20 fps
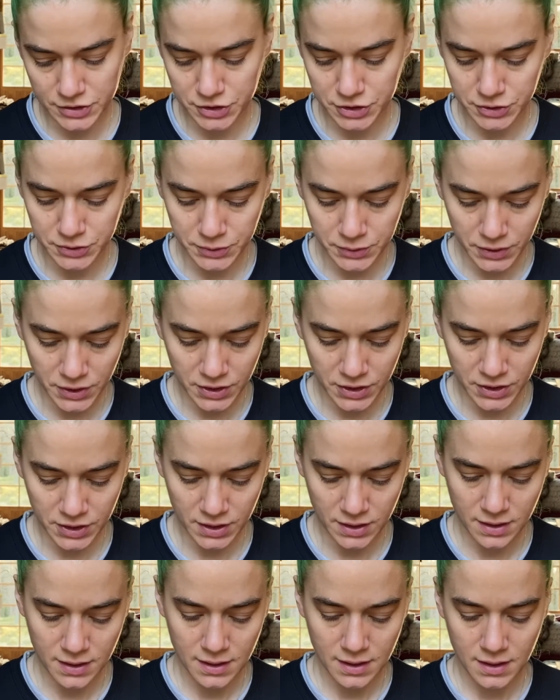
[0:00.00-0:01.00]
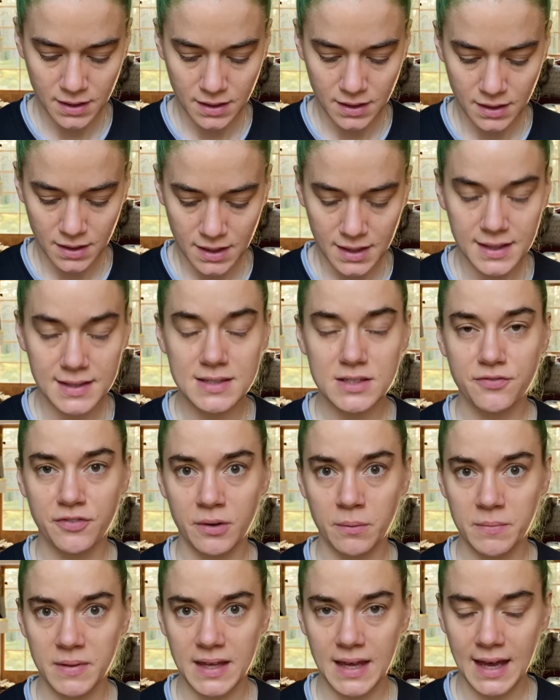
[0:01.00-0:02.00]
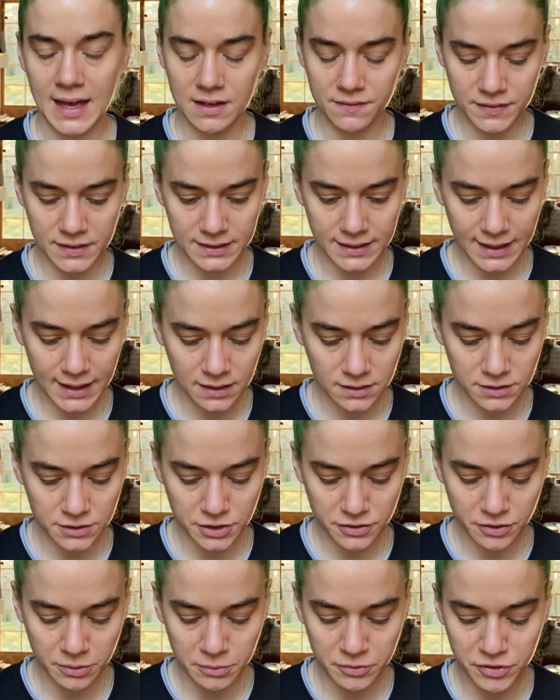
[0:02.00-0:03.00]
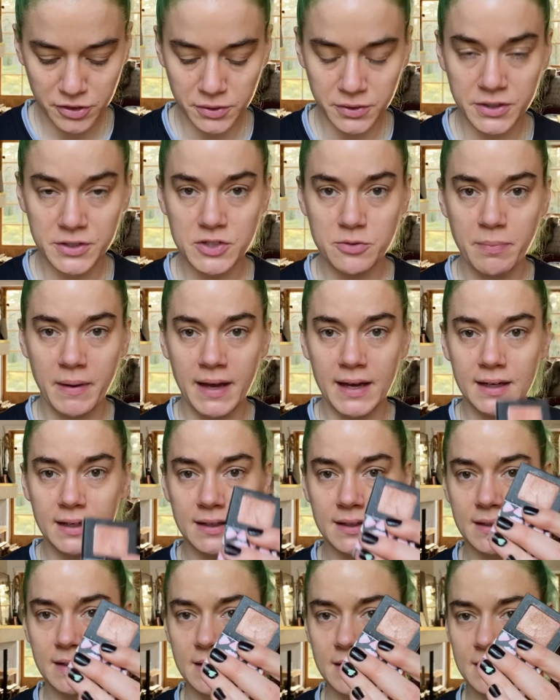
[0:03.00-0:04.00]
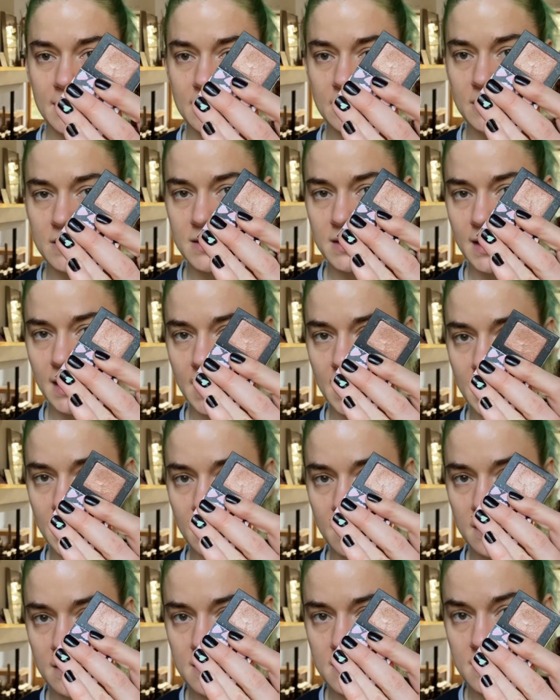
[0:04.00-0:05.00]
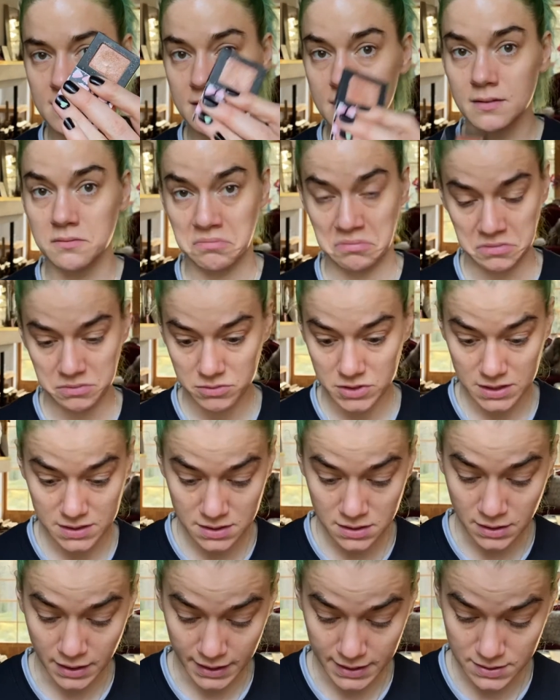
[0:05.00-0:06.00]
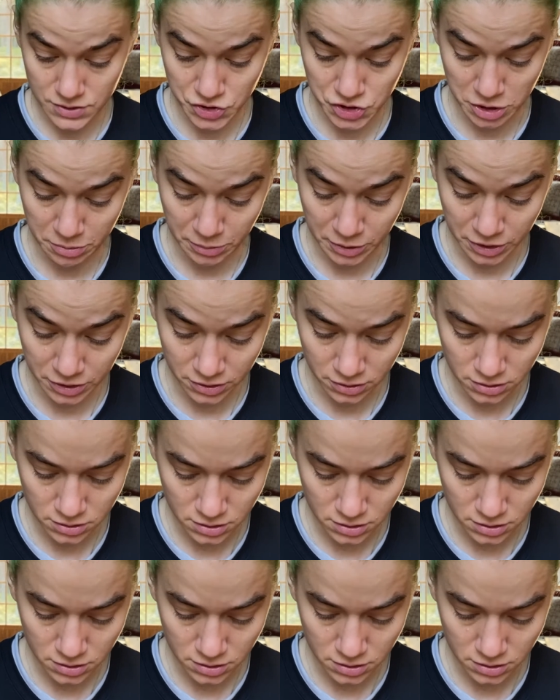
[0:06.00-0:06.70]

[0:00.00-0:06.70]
Tooth is from the Advent calendar from a few years back. Looks like this. That's a nice shimmer.